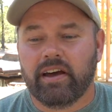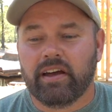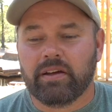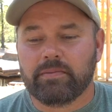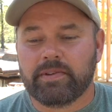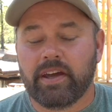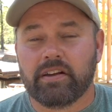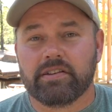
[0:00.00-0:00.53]

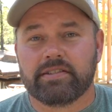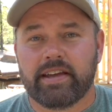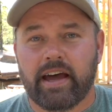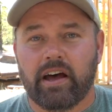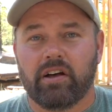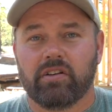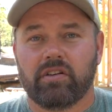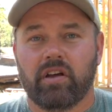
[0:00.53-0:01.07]
um, telling us
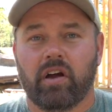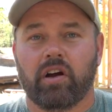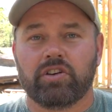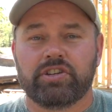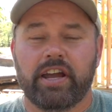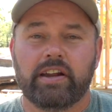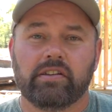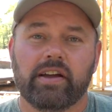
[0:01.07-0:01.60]
how our
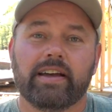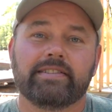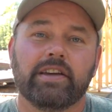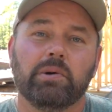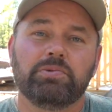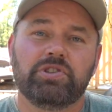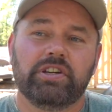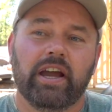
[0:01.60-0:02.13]
channel has
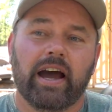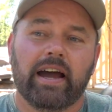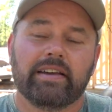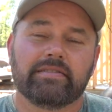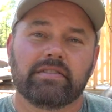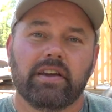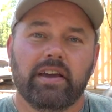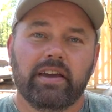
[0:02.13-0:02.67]
helped you
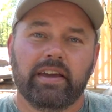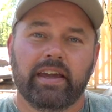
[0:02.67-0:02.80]
guys